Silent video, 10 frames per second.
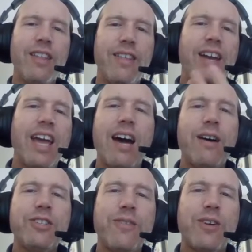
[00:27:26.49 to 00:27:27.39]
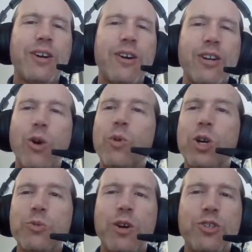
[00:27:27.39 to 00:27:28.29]
that after
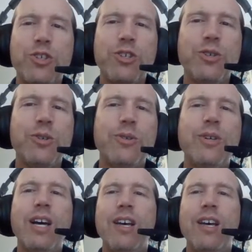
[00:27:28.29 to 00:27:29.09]
World War II,